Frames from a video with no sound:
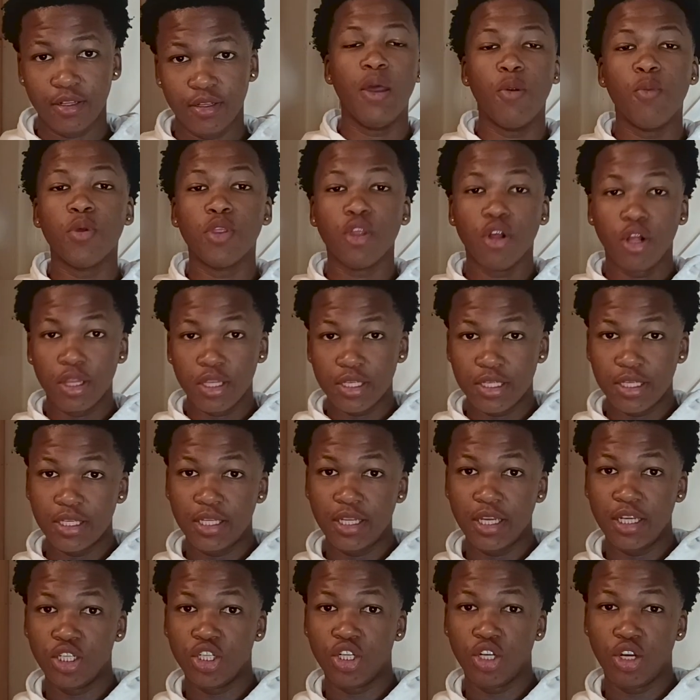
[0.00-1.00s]
And with all this
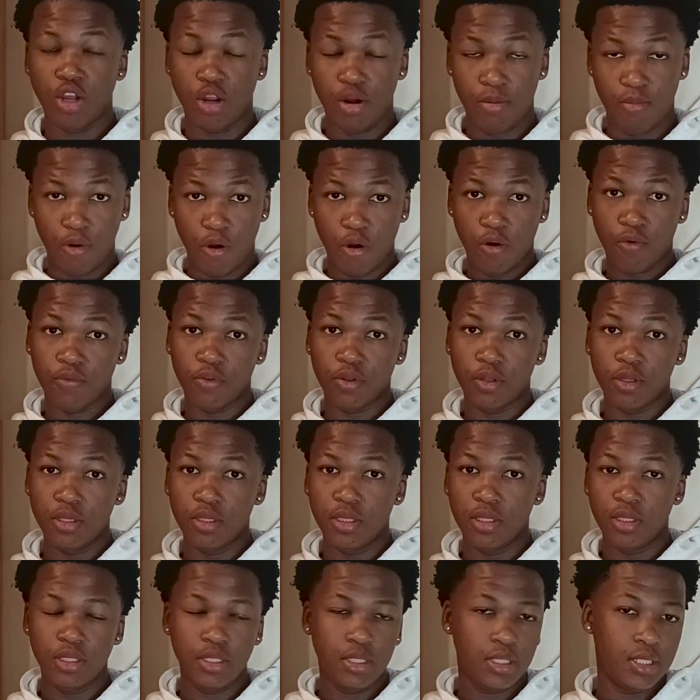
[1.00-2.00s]
attention on Marvel,
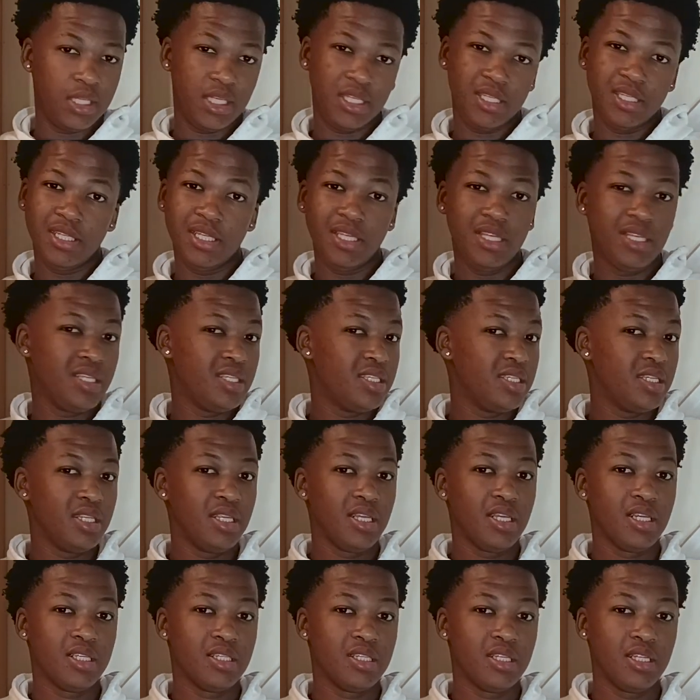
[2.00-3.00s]
DC isn't
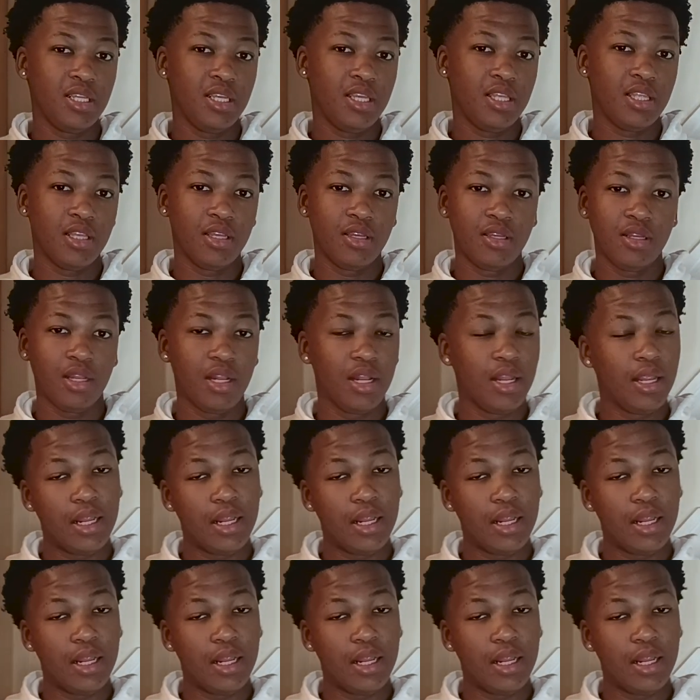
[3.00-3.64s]
innocent either.